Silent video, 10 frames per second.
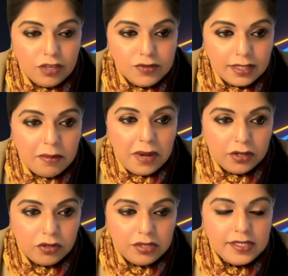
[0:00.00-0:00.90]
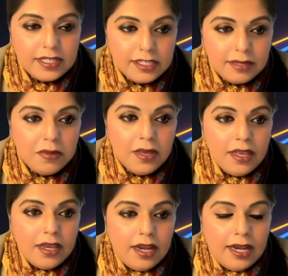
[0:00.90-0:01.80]
been using the micro system,
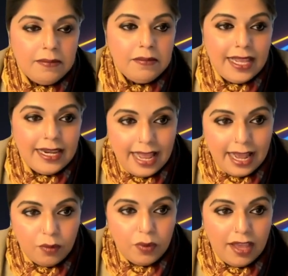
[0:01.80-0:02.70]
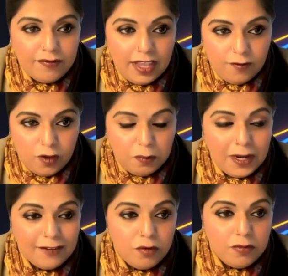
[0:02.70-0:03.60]
and now we have the Avier
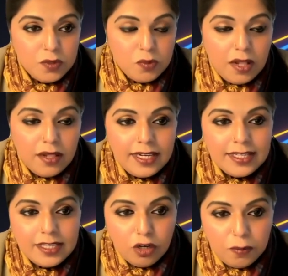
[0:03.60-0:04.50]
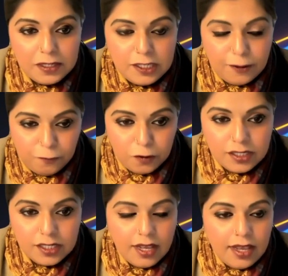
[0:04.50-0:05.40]
platform as well, and it's a little bit different.